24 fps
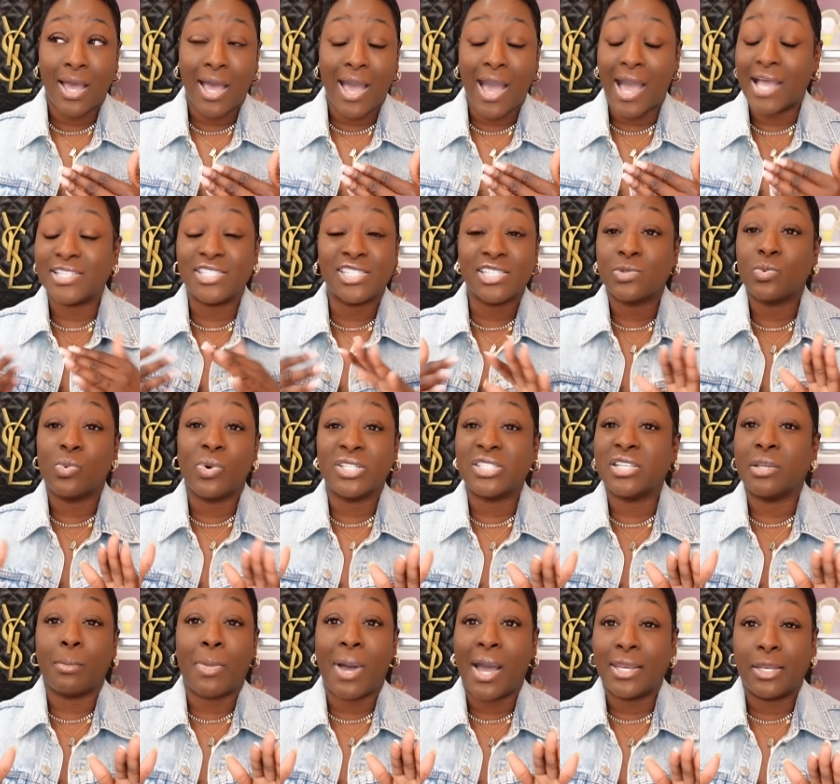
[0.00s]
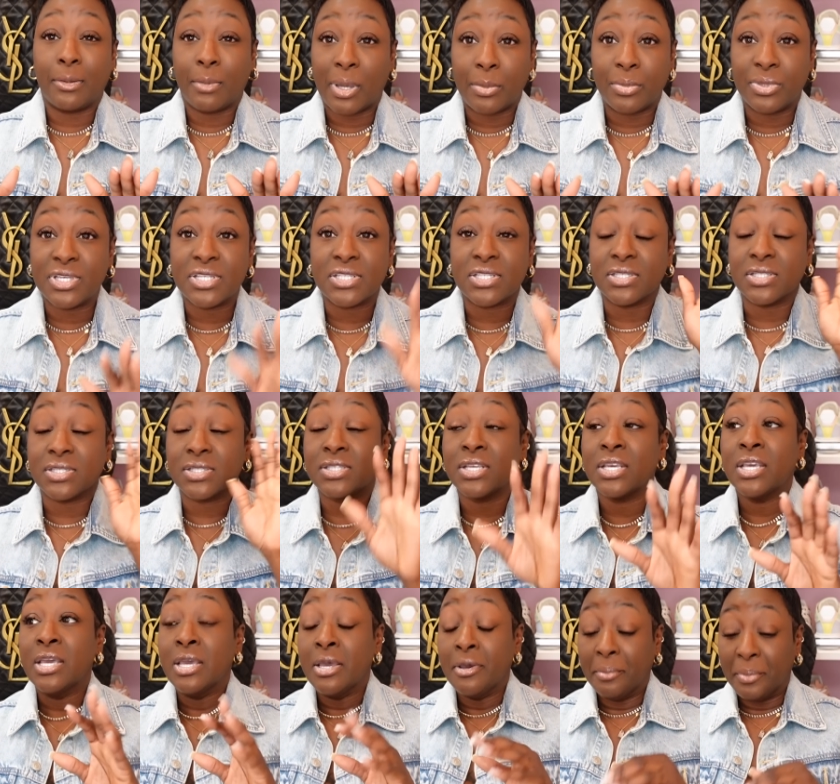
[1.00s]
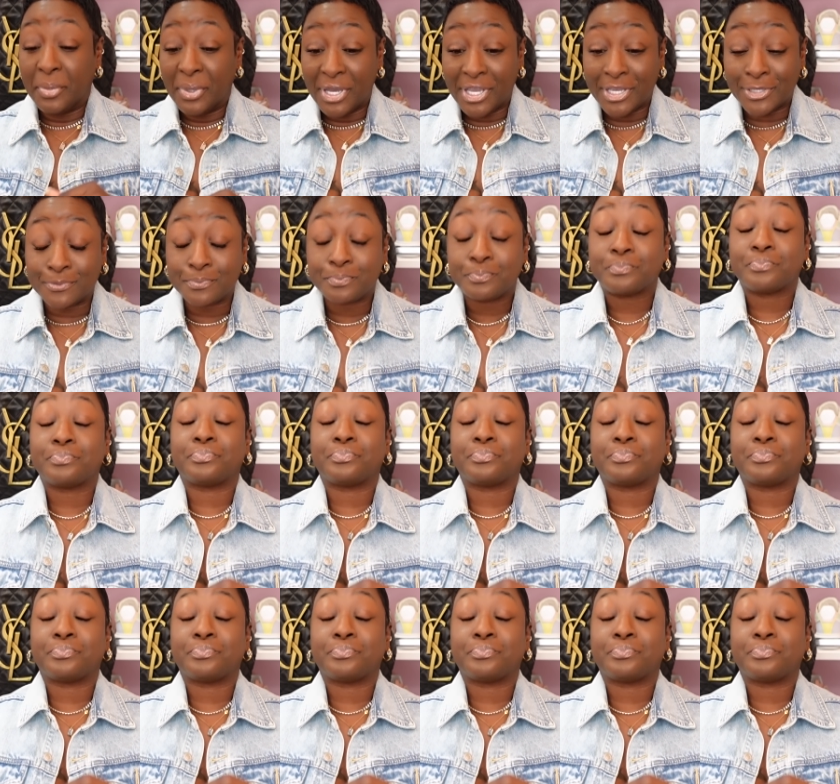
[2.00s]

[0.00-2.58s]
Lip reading: I just wasn't minding my business. But